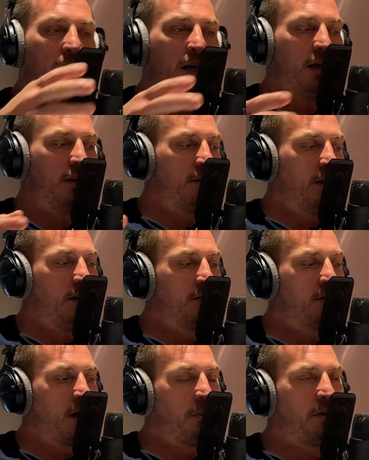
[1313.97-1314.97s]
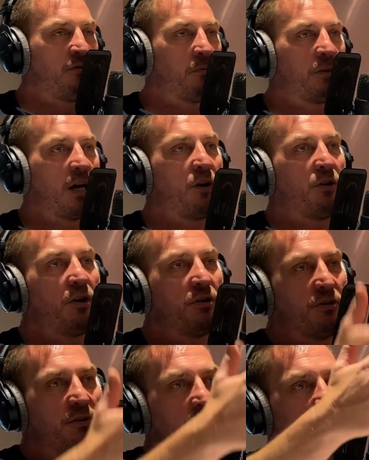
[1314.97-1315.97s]
it's coming from down
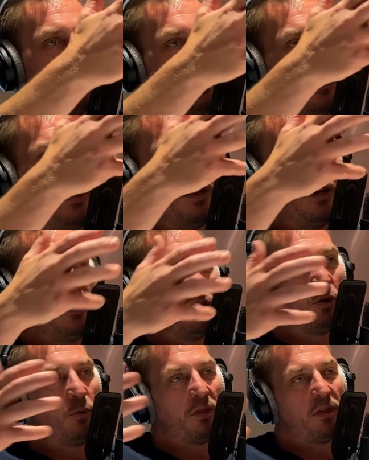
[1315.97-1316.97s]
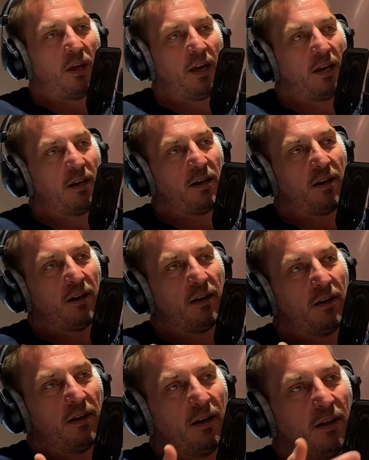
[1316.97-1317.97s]
under. You would think
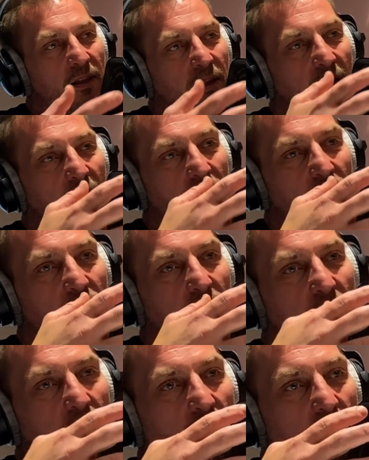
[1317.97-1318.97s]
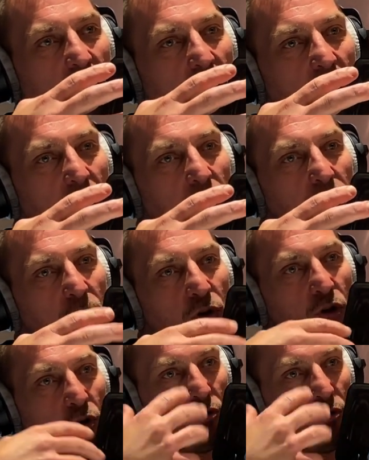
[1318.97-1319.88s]
that new